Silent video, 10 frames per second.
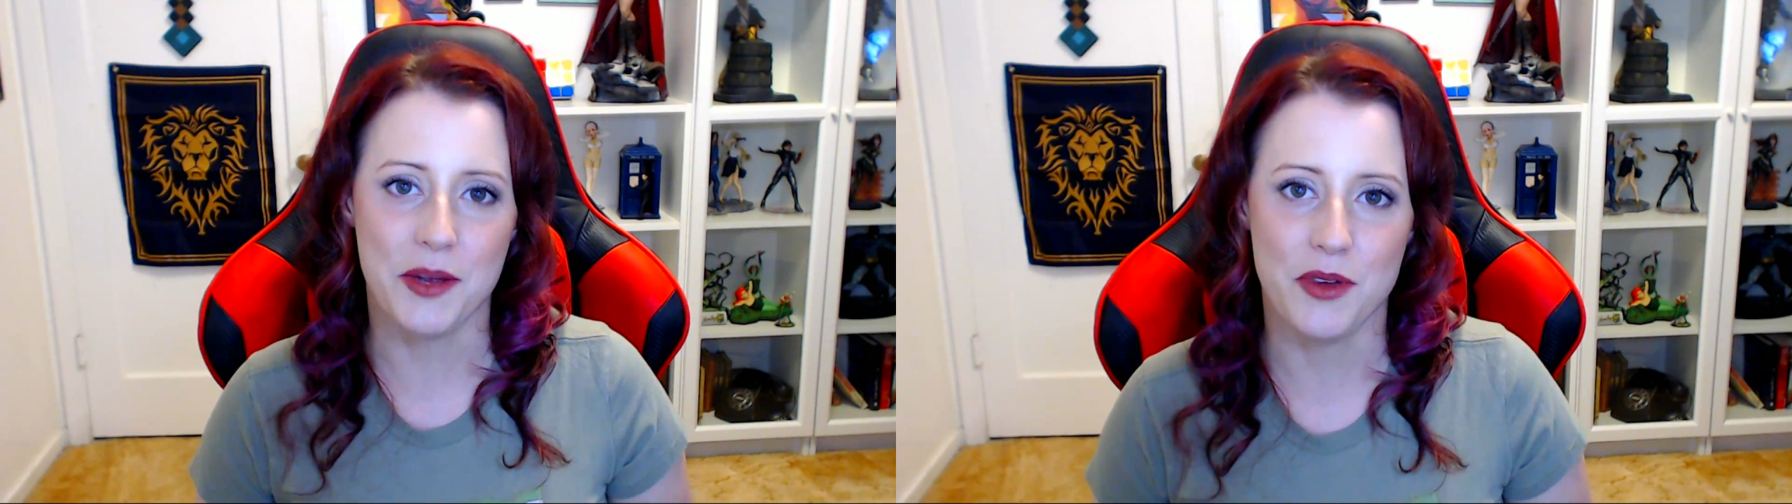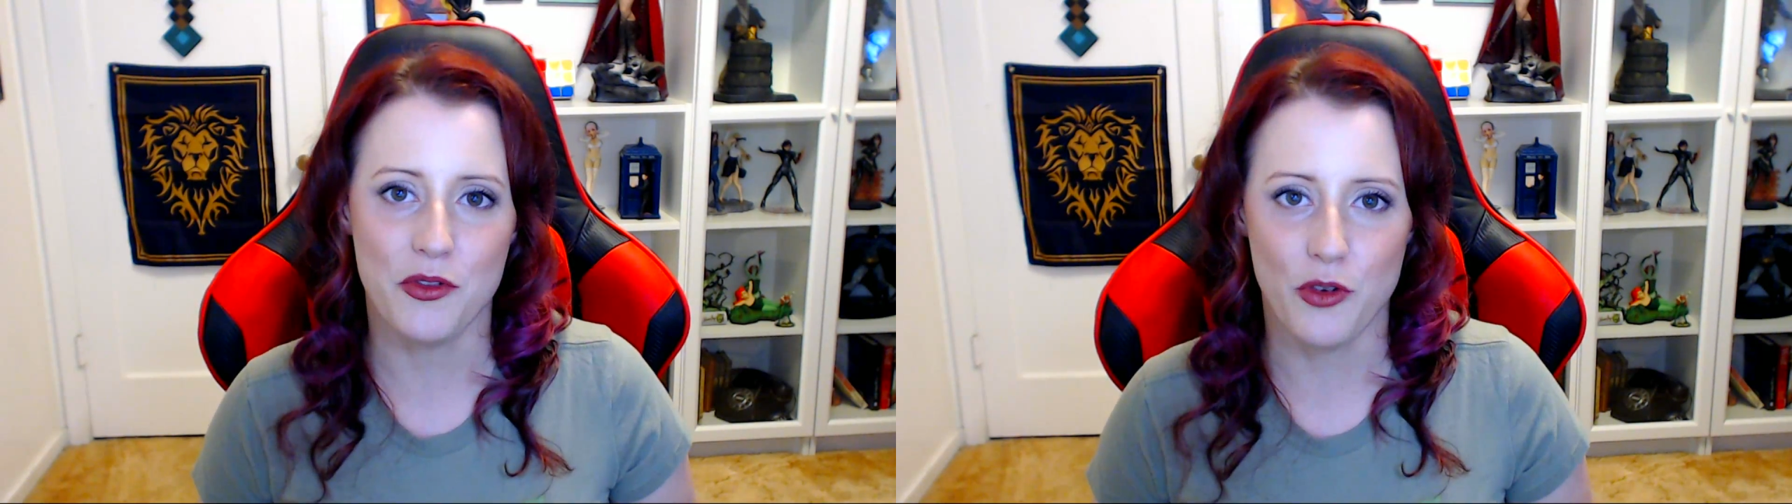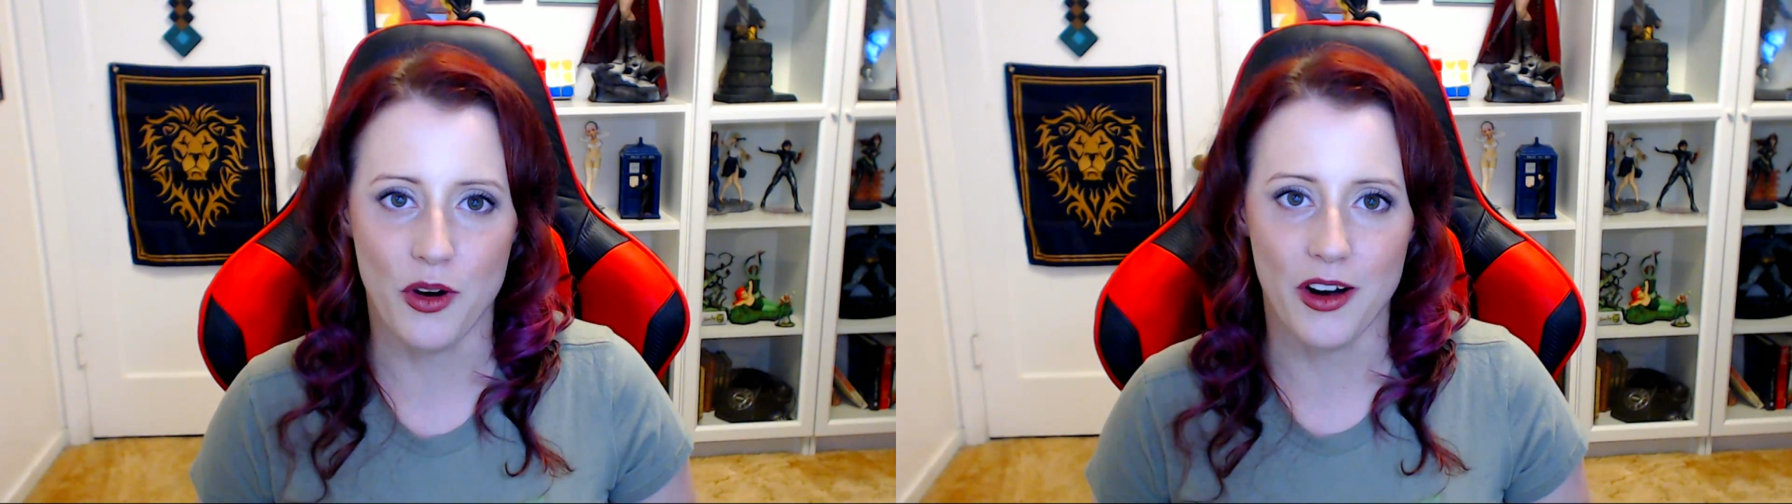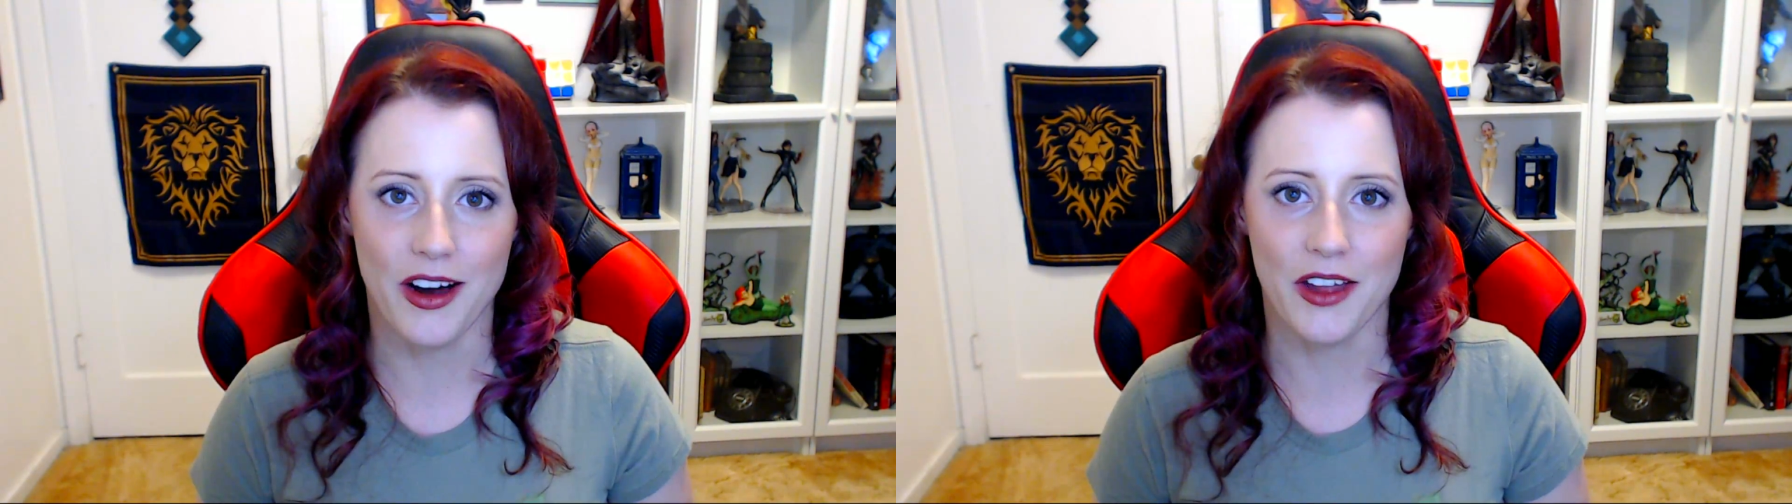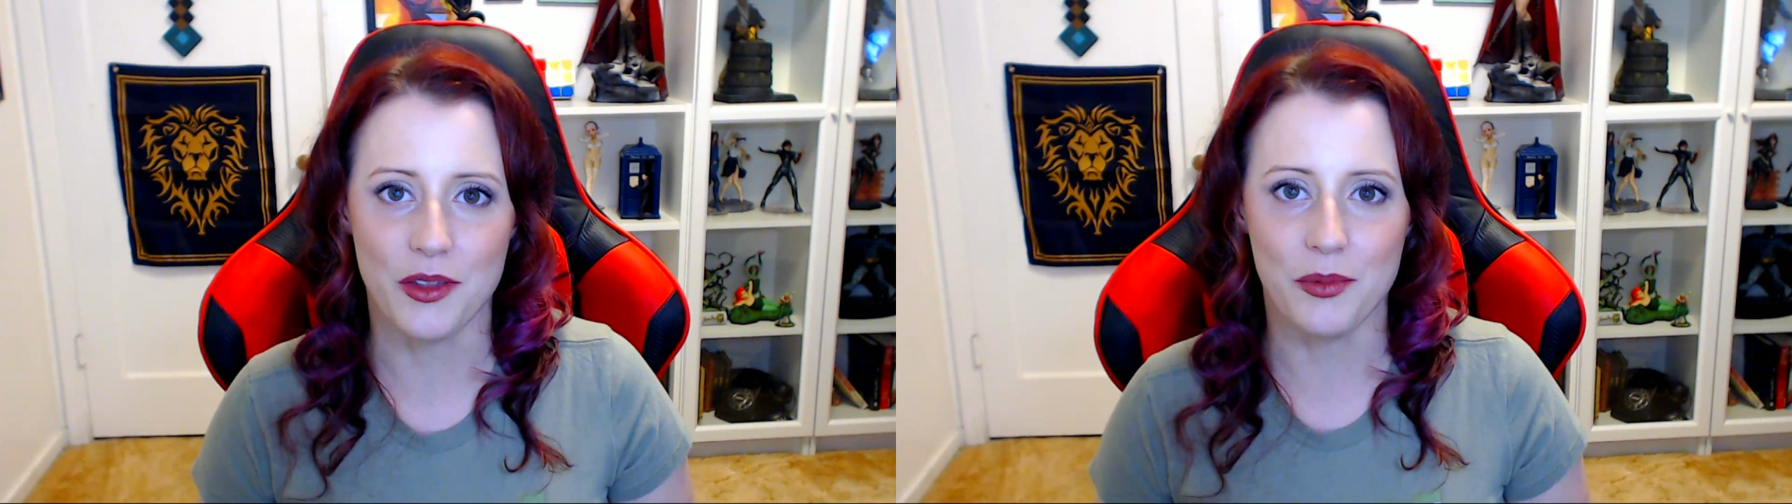me for
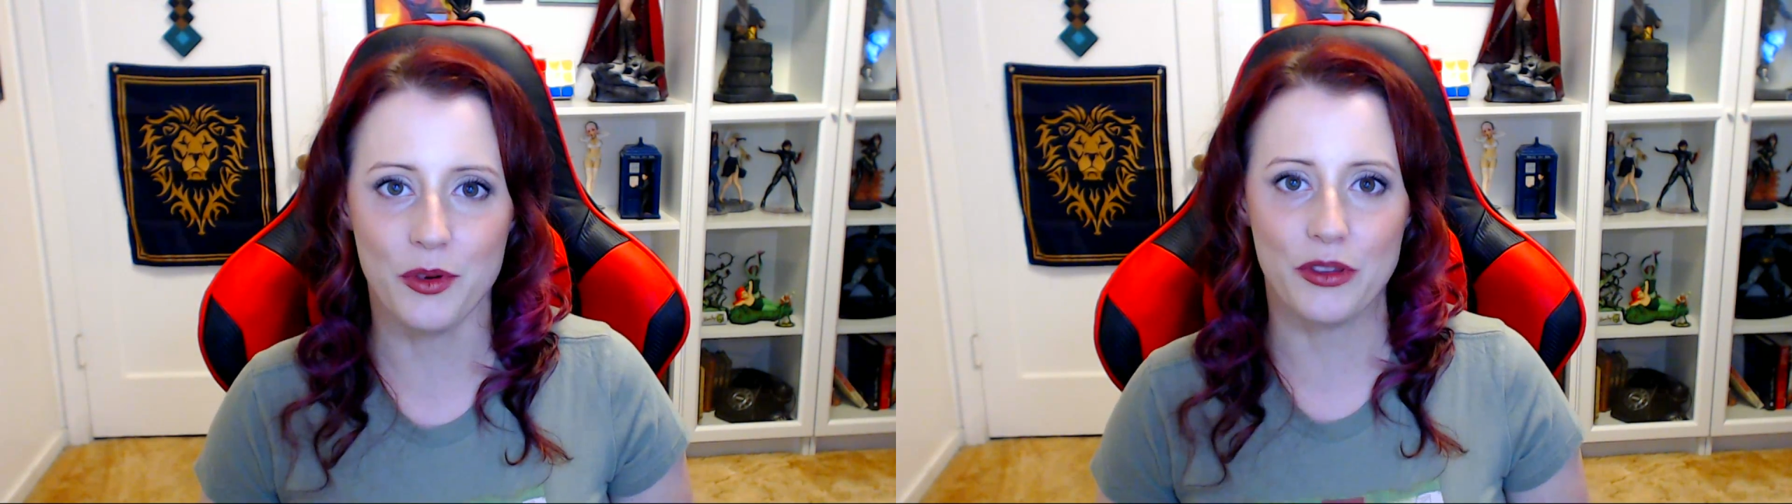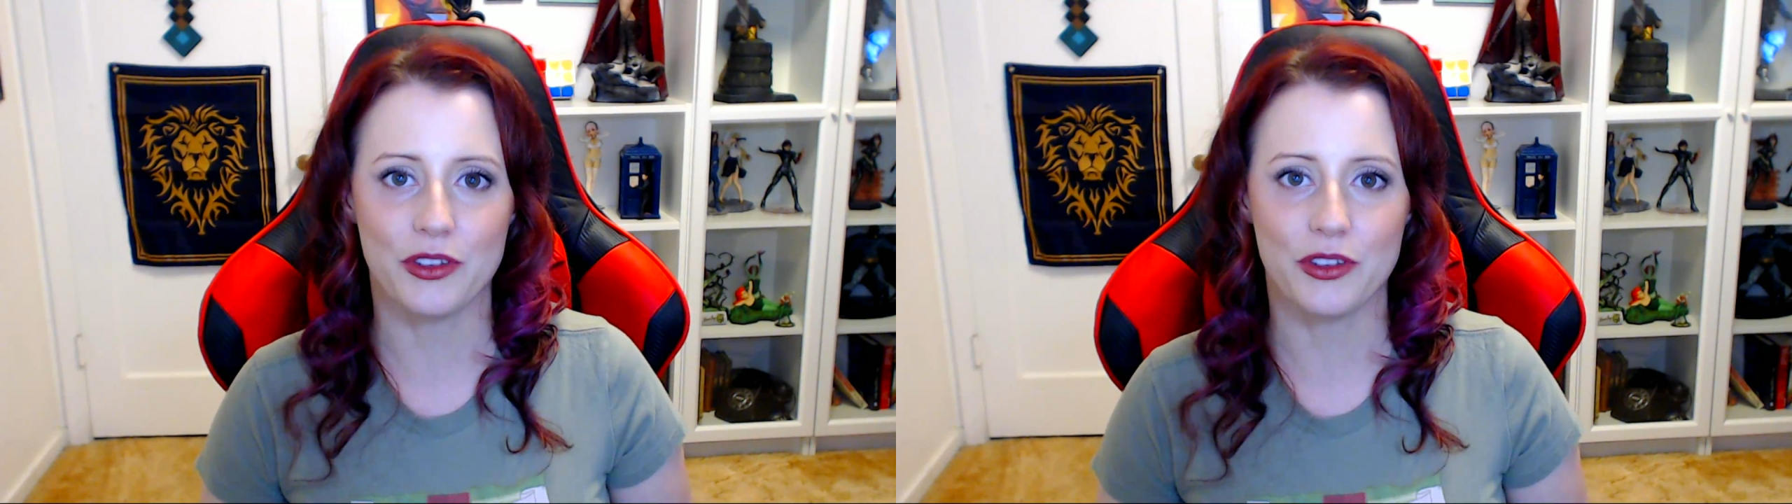at the booth.